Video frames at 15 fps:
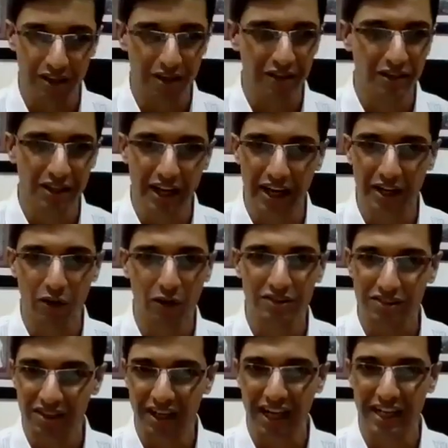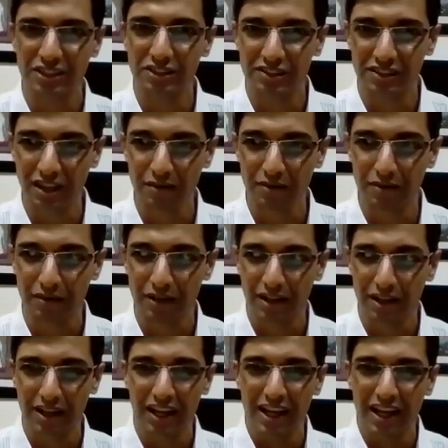learned that on scratch itself.
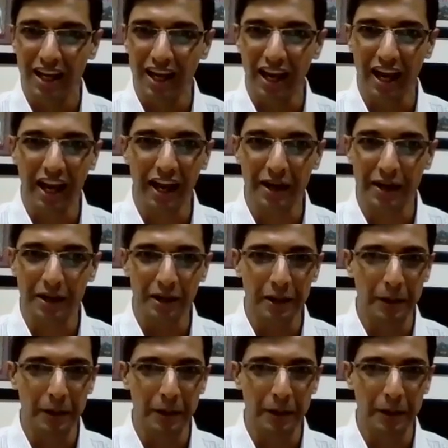And